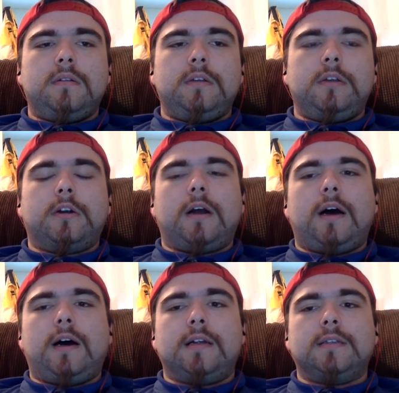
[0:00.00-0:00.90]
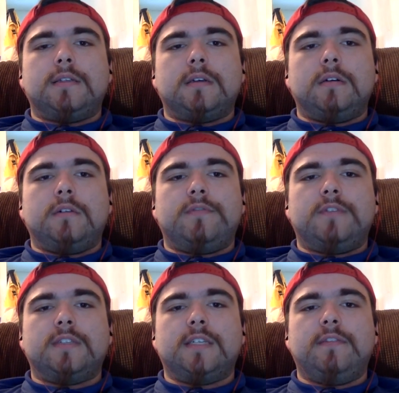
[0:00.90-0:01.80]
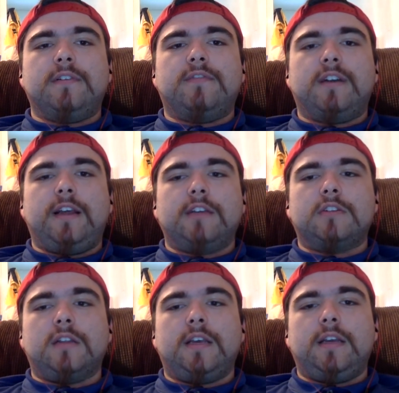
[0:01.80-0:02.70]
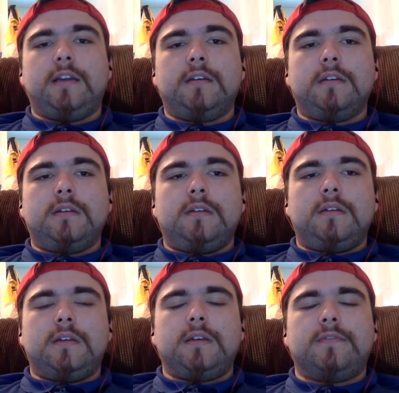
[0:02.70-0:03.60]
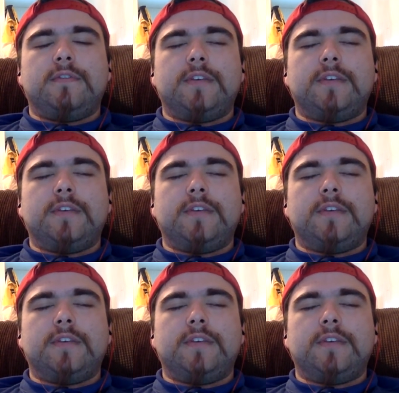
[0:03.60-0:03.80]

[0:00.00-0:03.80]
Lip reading: your odds of receiving financial aid if you